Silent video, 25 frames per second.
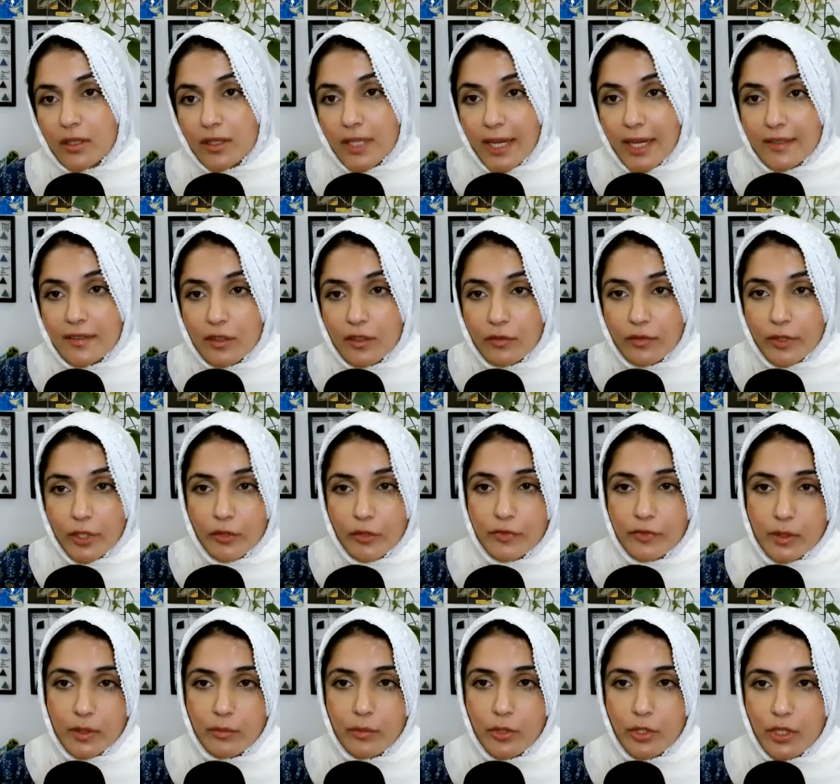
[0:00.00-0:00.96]
that's a way
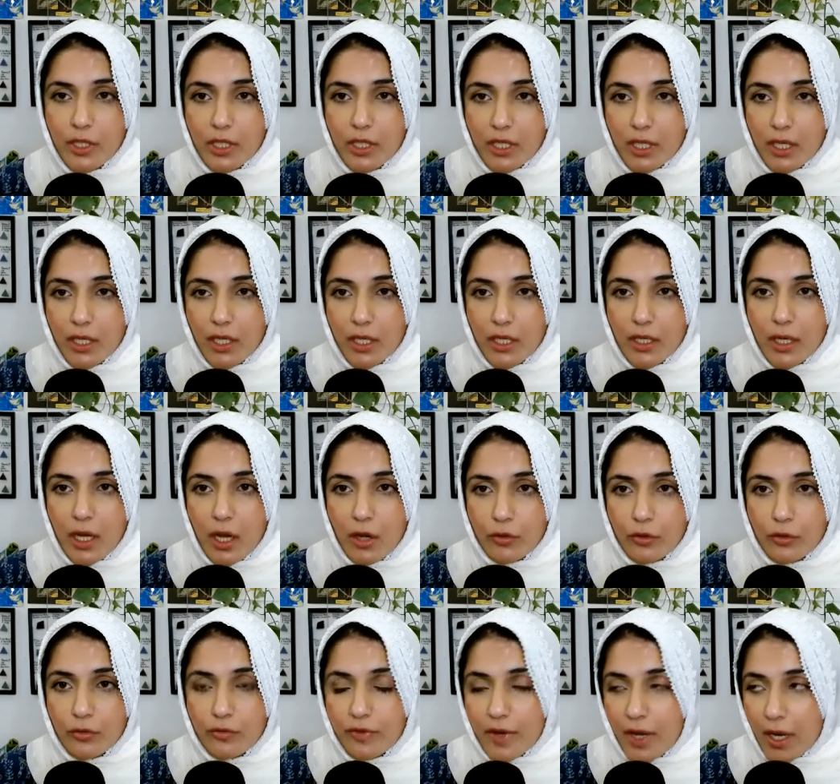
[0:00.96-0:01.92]
of communicating how
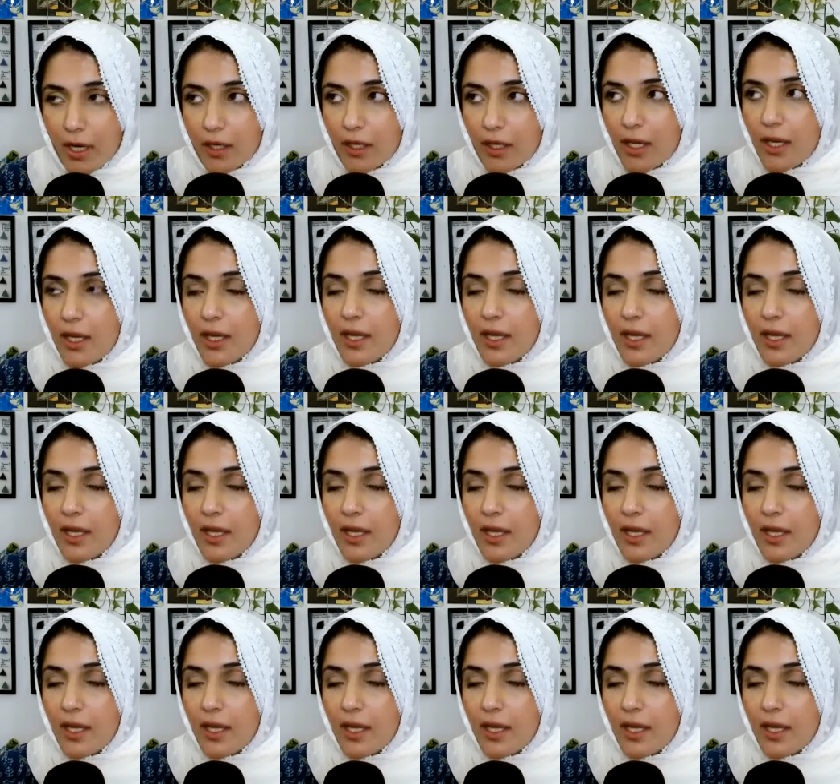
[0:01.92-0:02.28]
you felt.